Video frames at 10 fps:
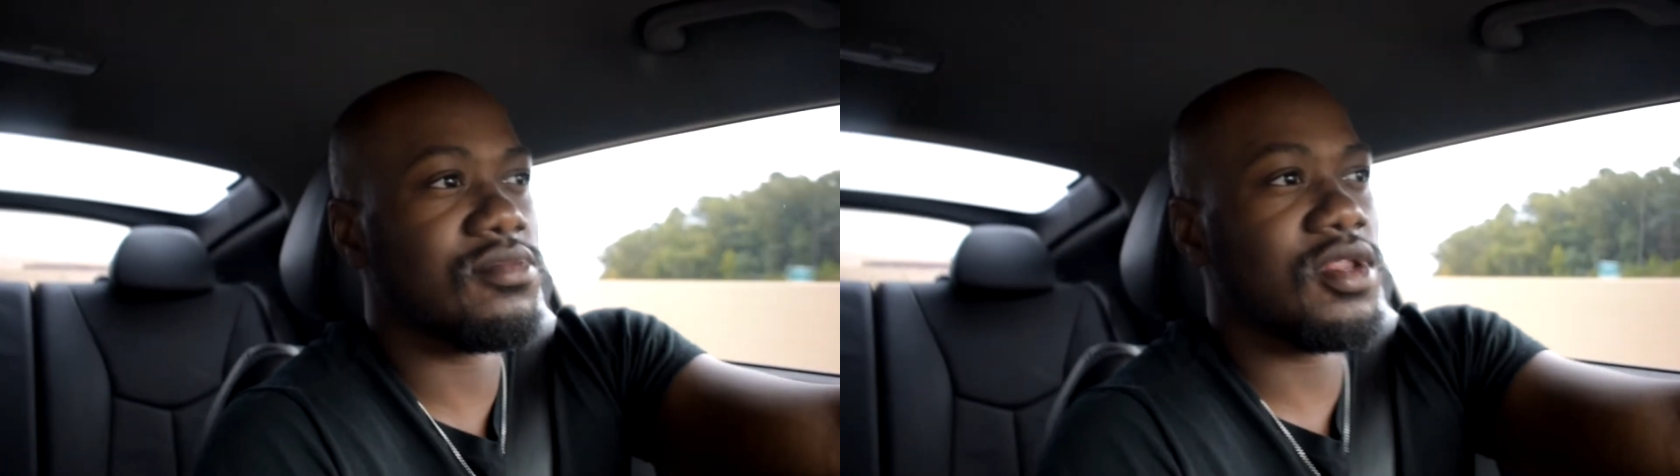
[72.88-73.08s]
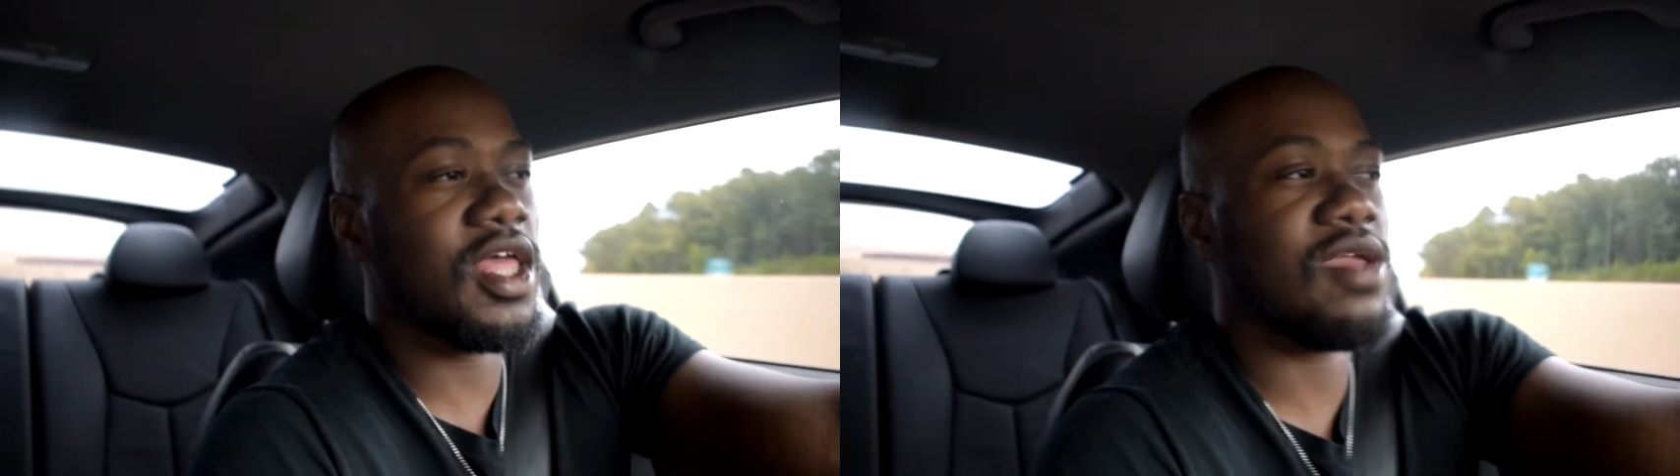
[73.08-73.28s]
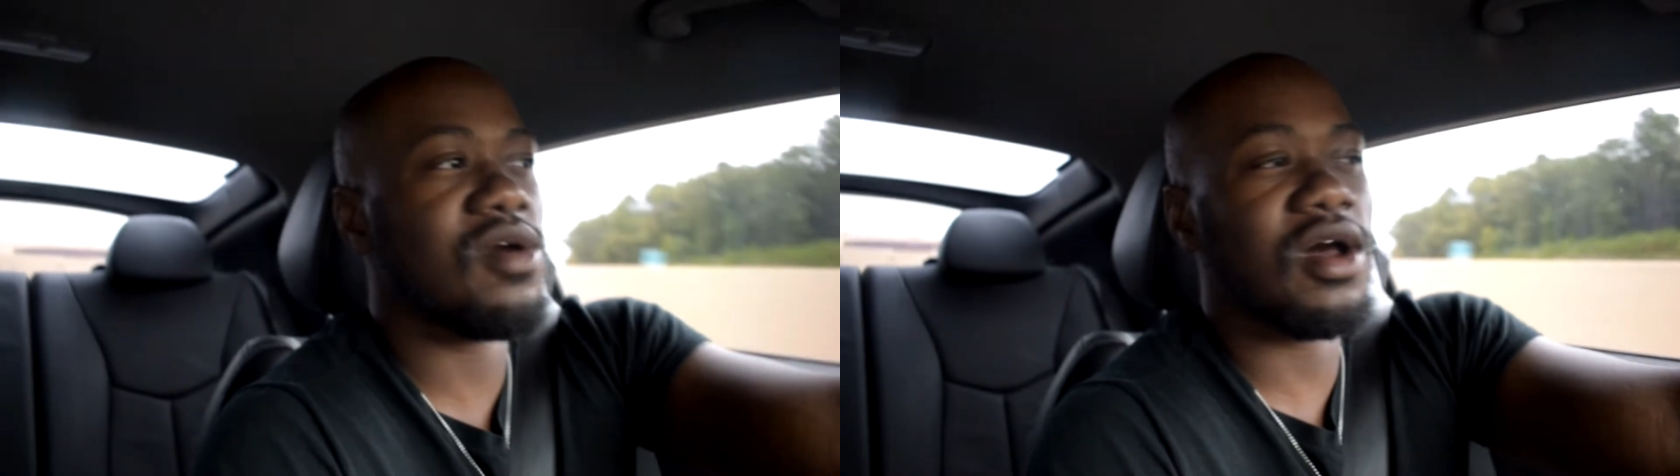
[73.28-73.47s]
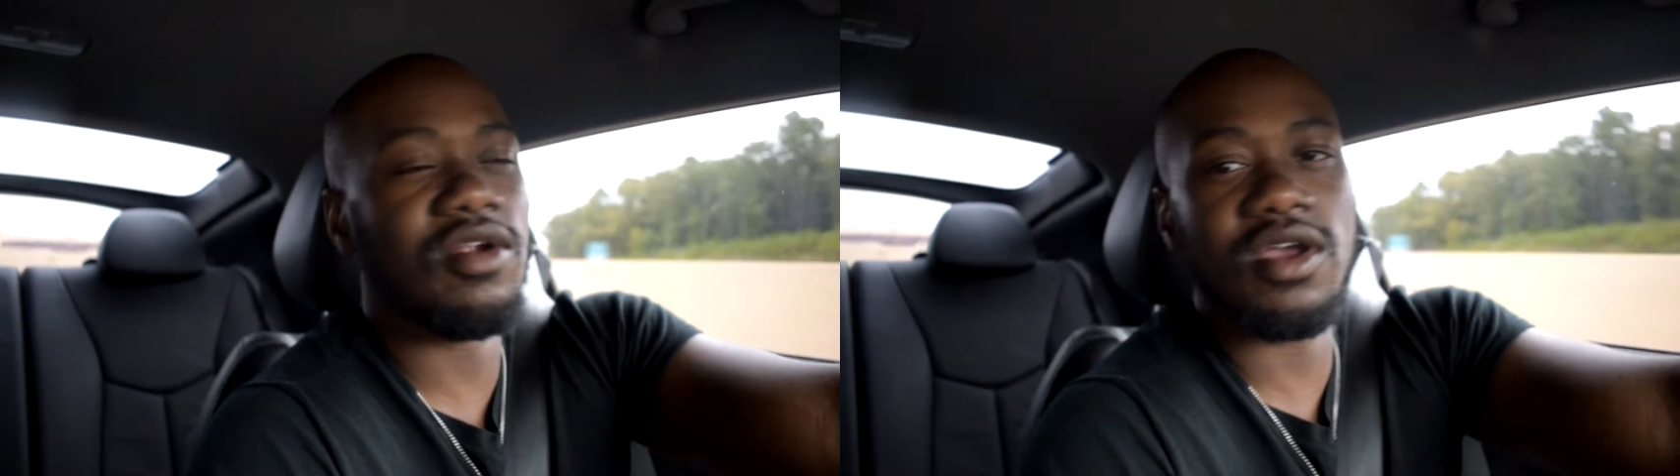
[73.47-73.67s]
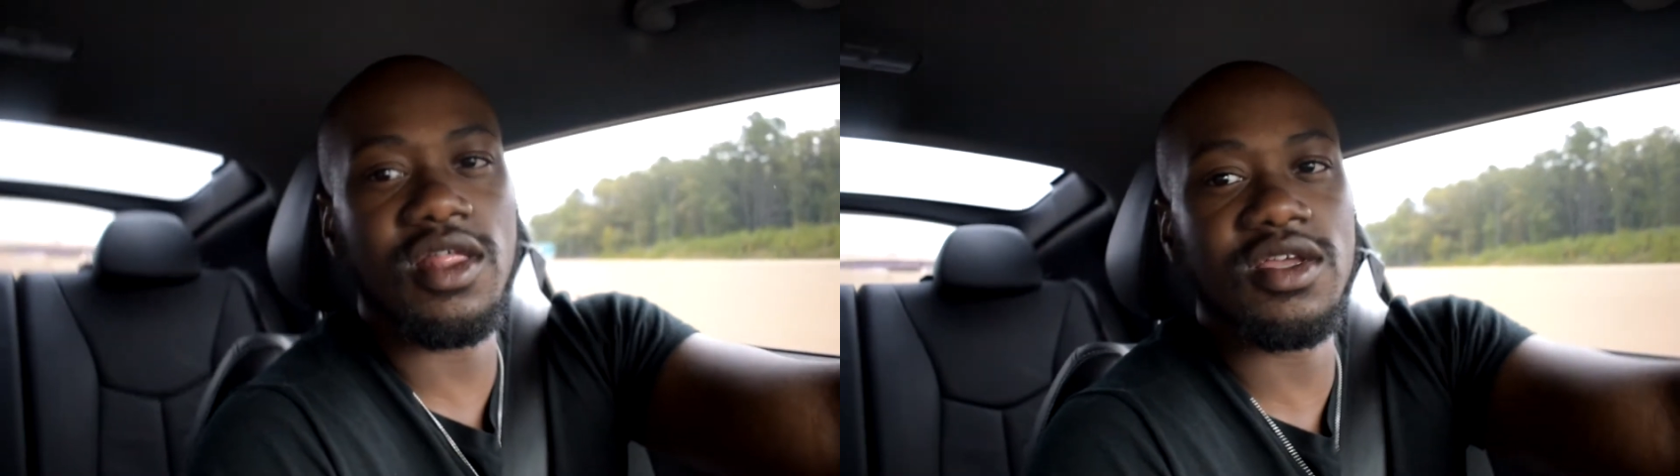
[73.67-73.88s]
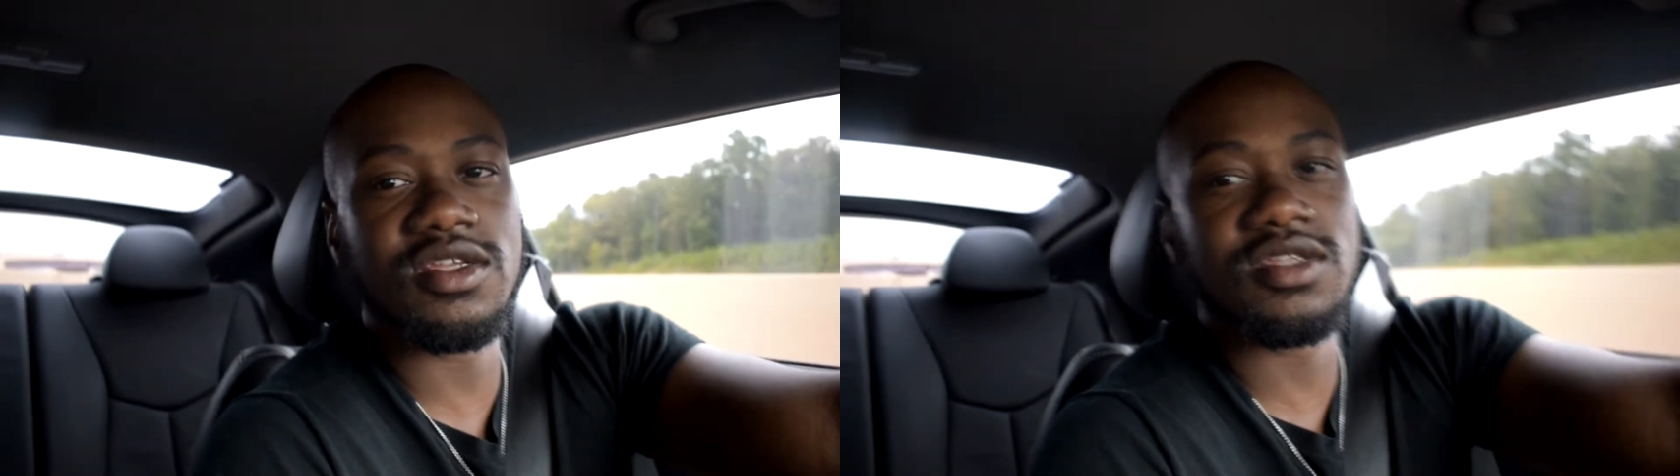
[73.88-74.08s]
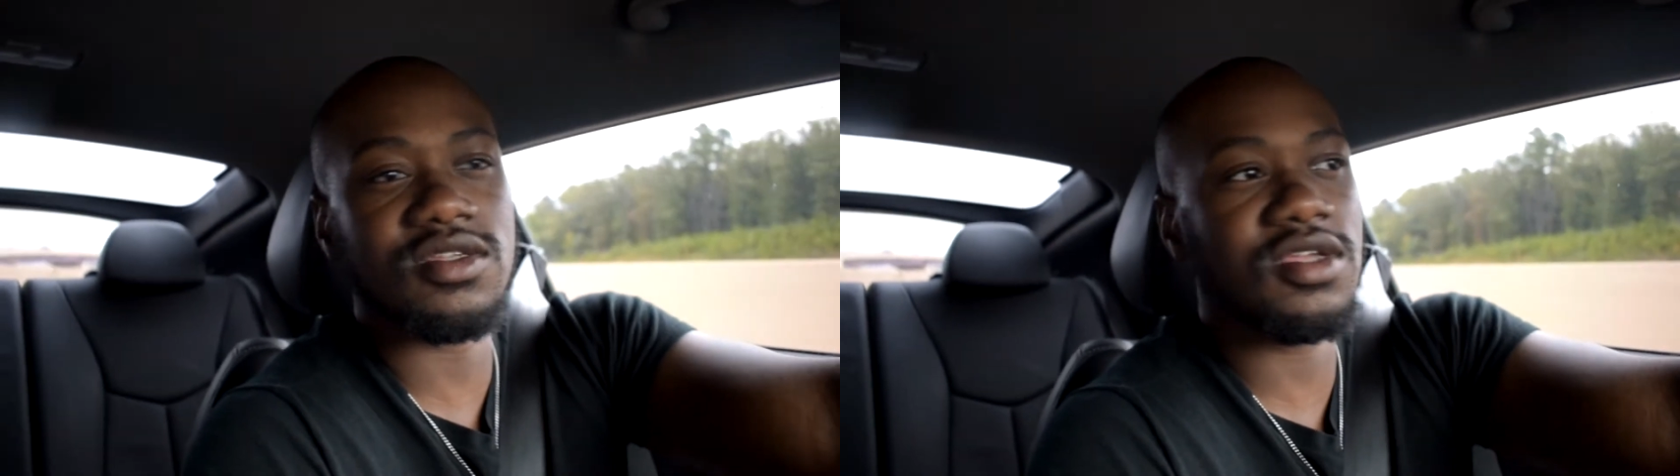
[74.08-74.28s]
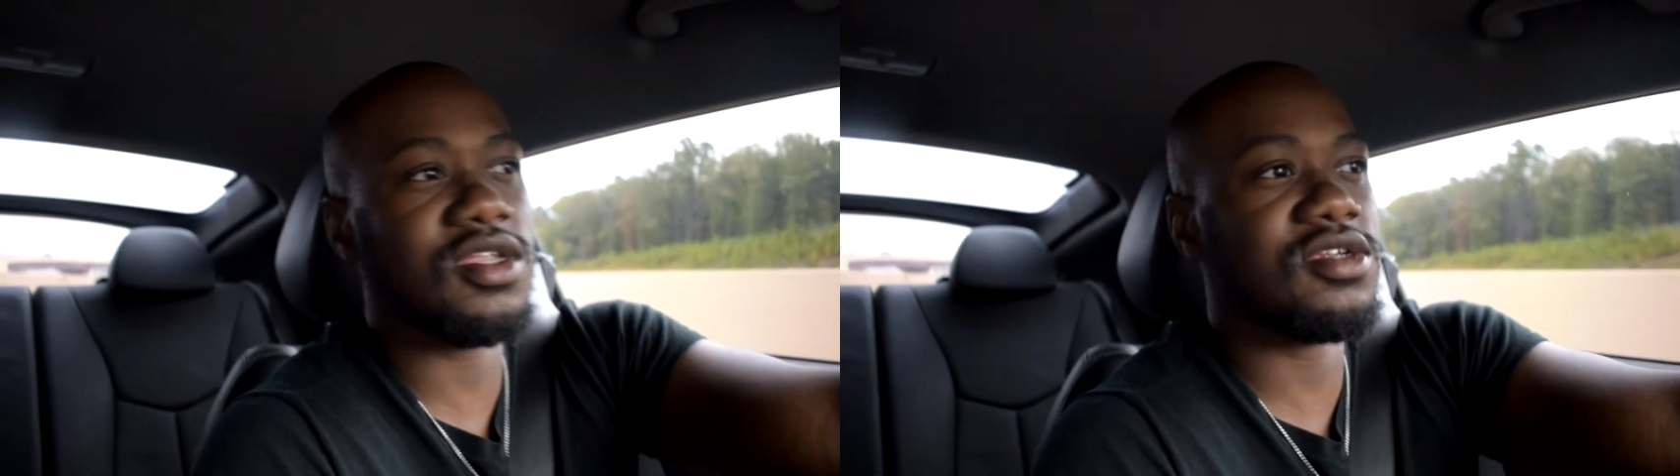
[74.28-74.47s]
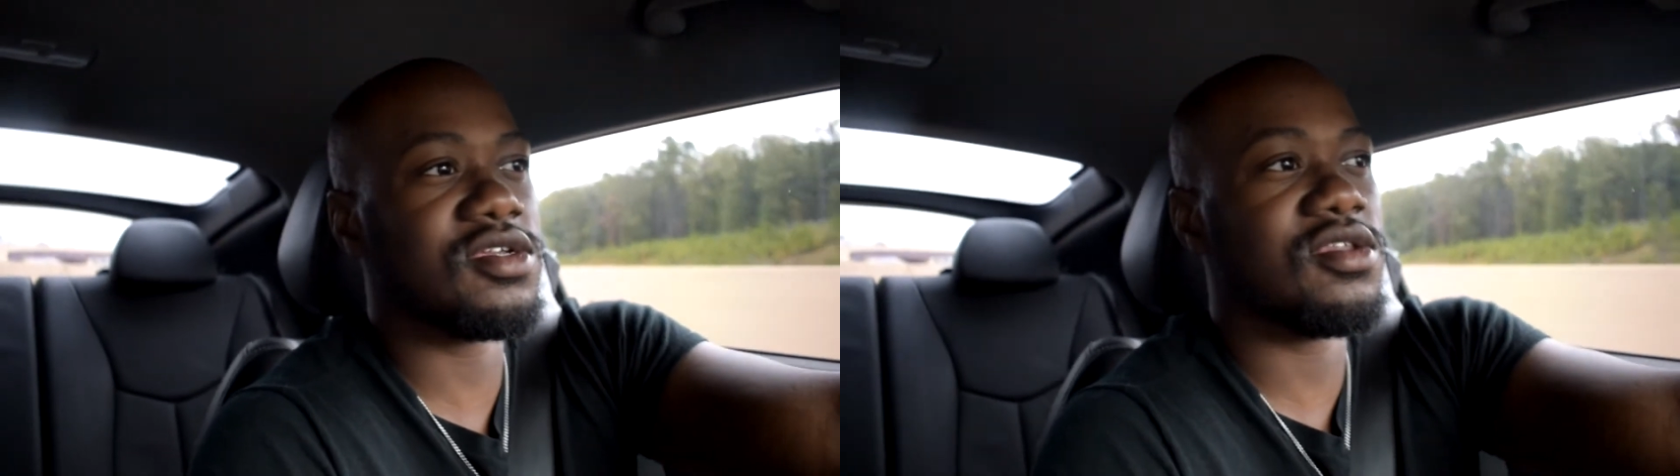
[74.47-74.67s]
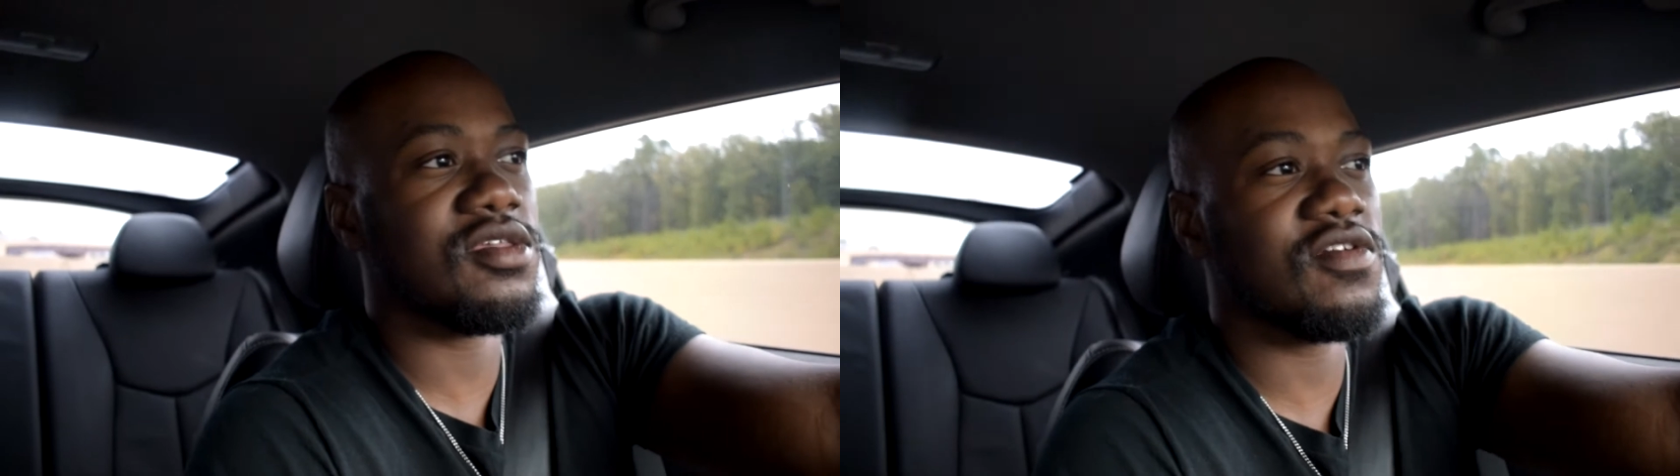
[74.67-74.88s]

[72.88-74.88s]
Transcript: late model LS engine,